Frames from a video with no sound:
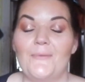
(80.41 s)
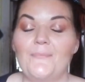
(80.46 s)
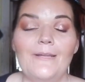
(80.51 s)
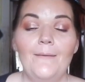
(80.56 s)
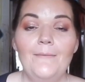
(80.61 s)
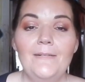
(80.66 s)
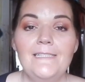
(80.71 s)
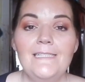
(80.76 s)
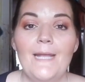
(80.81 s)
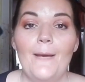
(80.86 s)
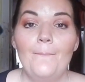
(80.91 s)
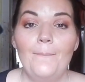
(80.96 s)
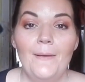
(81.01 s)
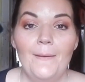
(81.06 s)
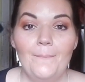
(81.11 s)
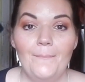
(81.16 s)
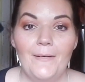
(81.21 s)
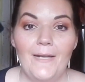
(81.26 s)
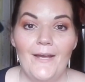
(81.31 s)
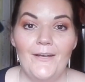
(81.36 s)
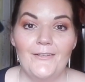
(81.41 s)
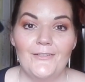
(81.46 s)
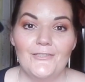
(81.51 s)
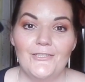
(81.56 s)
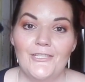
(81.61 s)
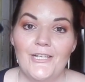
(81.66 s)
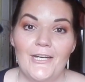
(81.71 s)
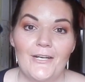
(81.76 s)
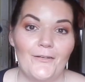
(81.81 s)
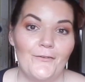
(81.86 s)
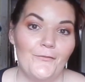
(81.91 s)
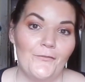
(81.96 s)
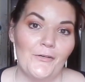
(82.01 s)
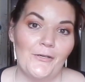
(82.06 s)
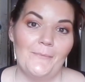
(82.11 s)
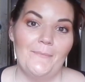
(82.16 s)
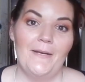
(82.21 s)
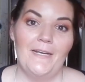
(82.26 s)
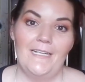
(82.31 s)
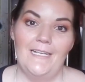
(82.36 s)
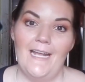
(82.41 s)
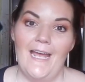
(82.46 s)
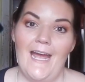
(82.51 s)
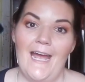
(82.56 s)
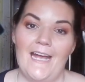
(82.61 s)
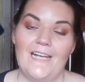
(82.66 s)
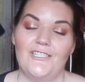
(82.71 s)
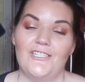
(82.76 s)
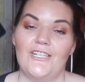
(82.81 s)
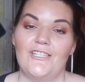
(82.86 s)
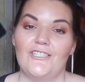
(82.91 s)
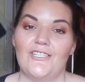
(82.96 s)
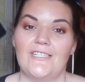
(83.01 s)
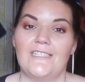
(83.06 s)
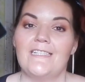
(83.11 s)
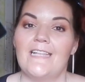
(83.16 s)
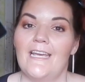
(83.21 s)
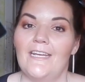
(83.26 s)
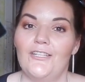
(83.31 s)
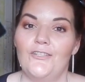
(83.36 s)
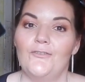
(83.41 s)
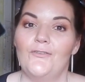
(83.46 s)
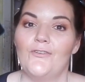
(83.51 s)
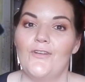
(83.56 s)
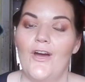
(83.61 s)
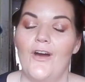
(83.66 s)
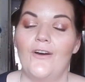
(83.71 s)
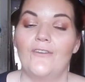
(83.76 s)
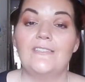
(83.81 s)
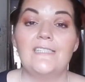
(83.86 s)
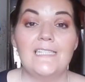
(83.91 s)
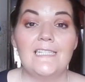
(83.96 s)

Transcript: So let me stop pimping out your channel for a minute, Ash, and just let you know,